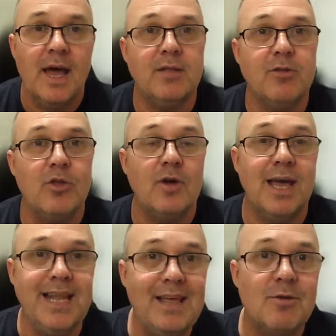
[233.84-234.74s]
and so
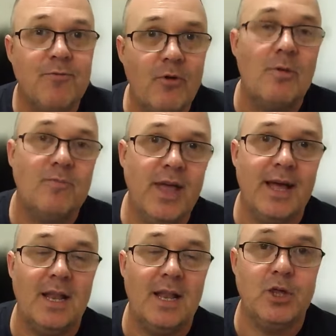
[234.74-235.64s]
it is a form of
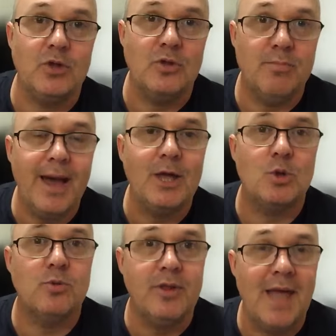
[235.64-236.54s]
debt collection to make
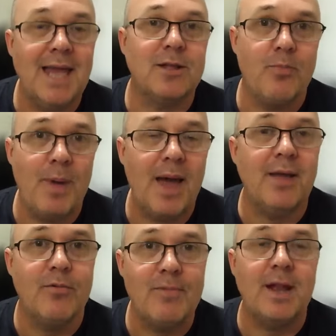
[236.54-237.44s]
sure the tenant's paying
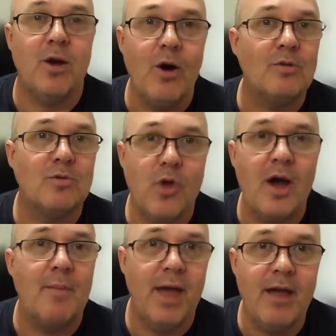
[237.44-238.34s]
the rent on
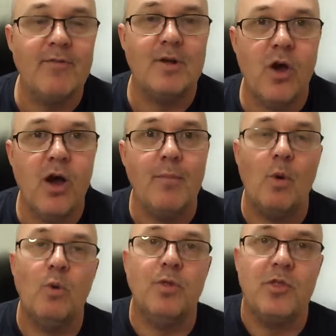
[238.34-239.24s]
time every time,
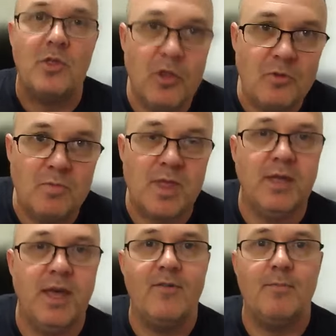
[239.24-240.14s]
all the systems
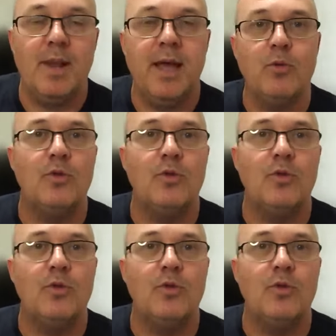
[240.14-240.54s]
that you have in place,